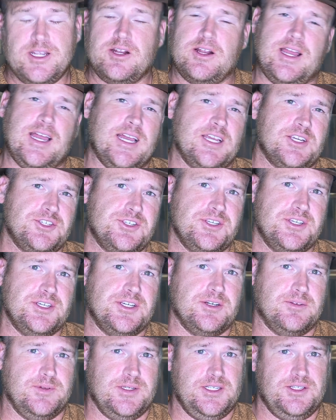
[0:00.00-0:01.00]
actually
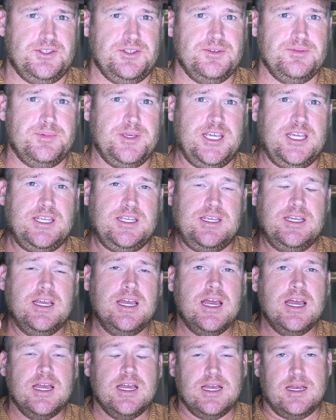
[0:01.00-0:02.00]
going to be...
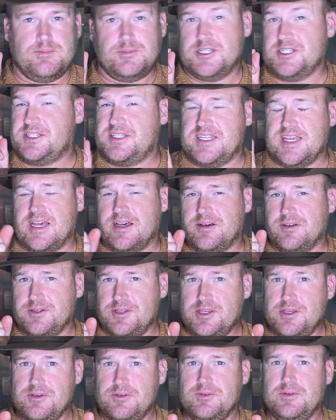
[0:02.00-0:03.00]
I'm going to tell
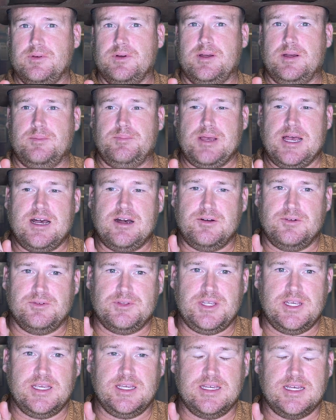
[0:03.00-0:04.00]
you about
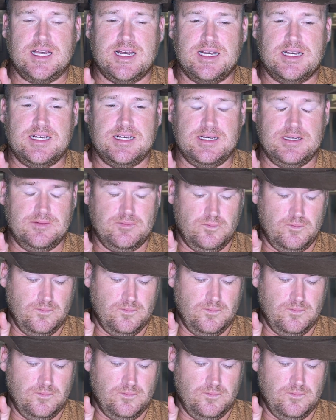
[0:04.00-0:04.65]
I'm